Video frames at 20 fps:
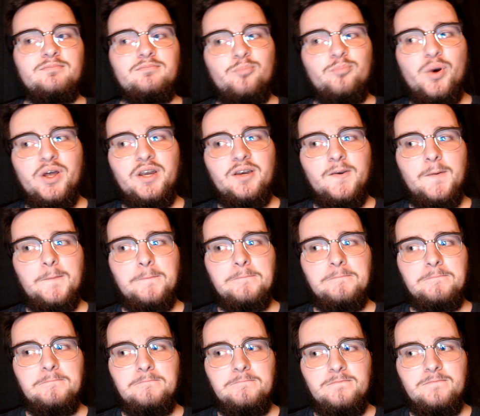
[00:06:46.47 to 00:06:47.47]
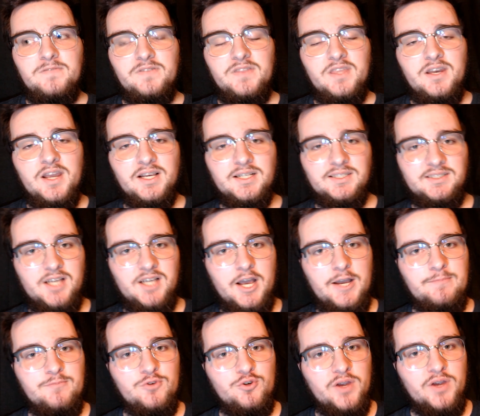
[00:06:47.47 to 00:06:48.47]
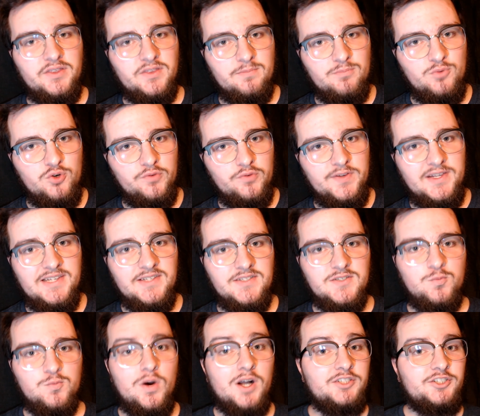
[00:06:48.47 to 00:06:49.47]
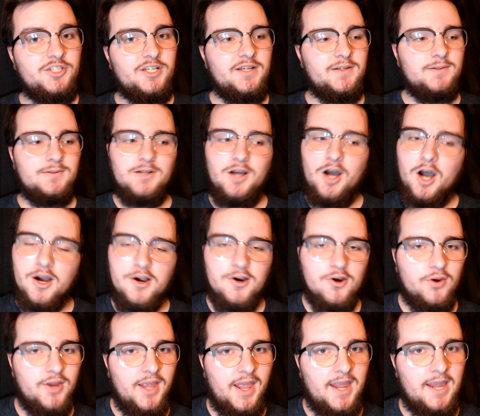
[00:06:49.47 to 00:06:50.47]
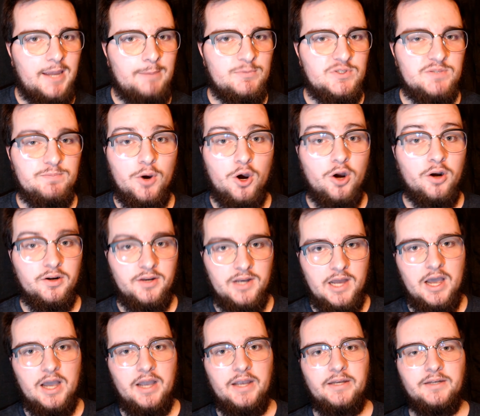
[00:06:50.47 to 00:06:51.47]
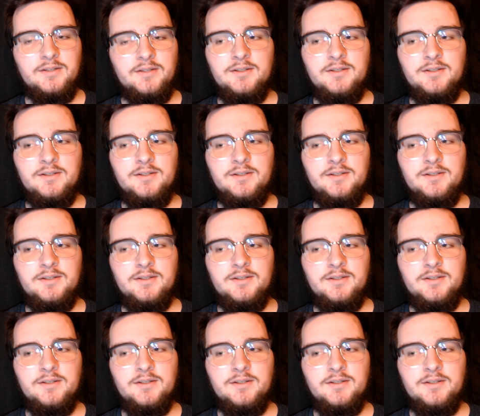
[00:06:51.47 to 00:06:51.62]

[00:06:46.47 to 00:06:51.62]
But the next time you're at the movies watching Hunger Games Part 9,